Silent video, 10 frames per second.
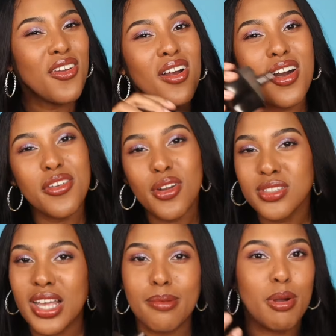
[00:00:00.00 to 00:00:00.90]
There are other
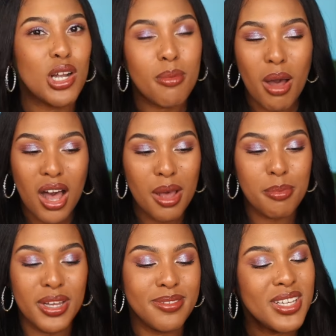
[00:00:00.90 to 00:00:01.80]
notes like bergamot,
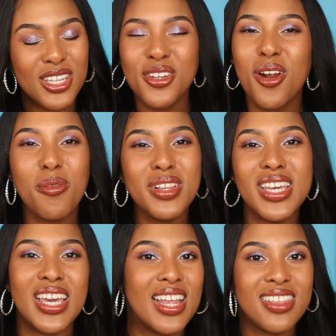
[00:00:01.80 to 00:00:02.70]
but you don't
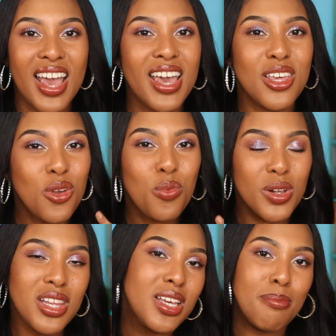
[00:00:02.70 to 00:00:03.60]
really get that. You
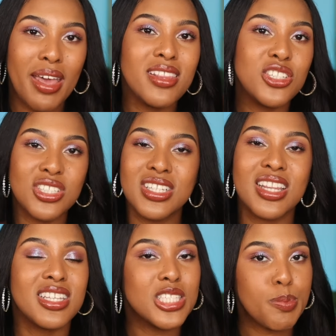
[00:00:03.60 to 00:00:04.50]
really mainly just
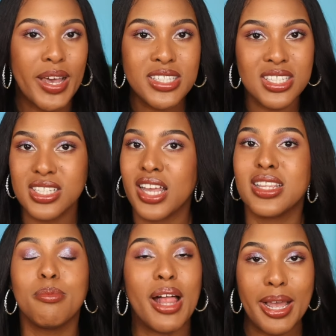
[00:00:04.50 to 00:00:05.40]
get the spices like
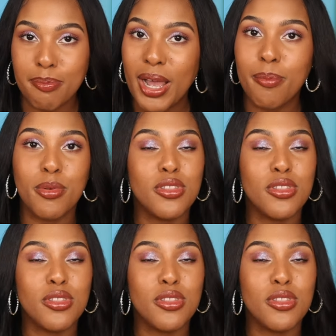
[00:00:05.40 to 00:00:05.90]
the black pepper.